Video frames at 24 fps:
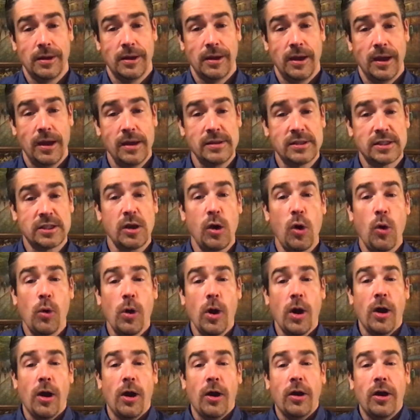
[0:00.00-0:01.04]
And
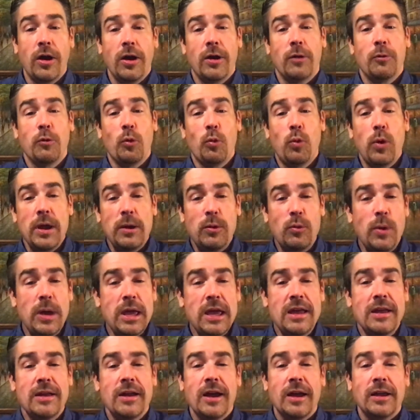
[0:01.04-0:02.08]
so when
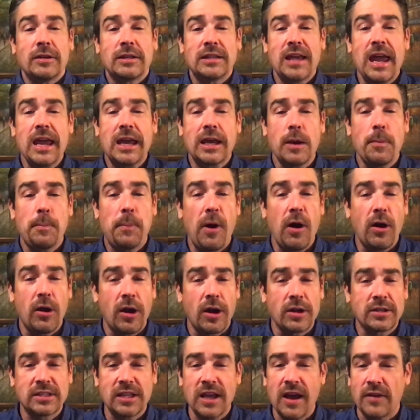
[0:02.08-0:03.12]
we take it upon
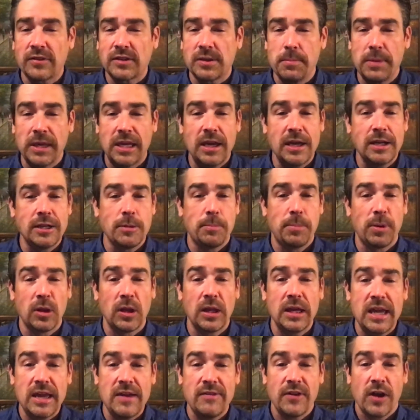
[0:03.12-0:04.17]
ourselves and begin to
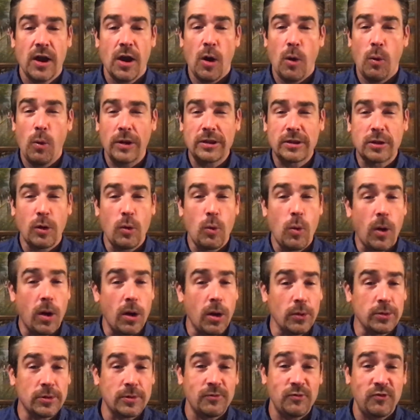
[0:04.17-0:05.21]
believe what the
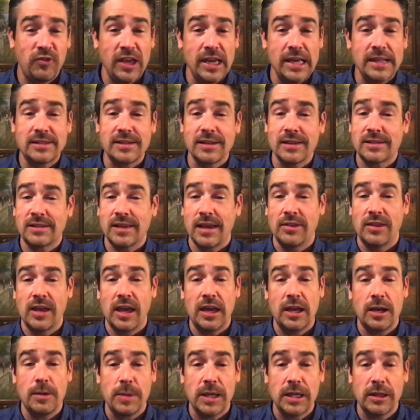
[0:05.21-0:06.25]
world feeds us and the
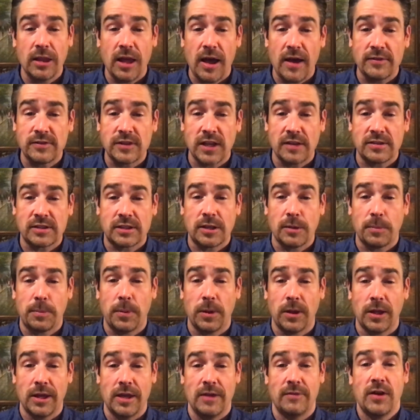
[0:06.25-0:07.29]
enemy loves us to
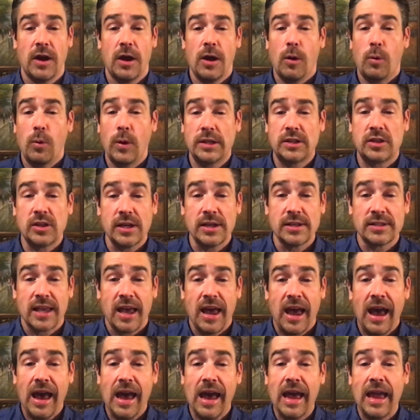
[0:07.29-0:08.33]
believe, which is,
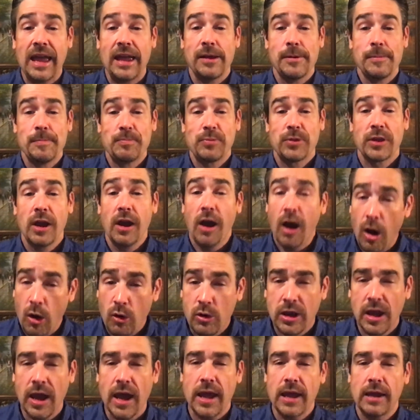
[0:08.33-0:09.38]
hey,
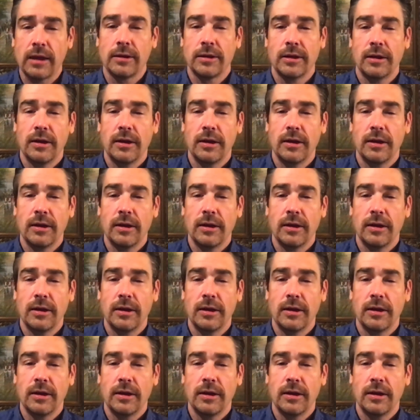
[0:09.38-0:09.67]
okay,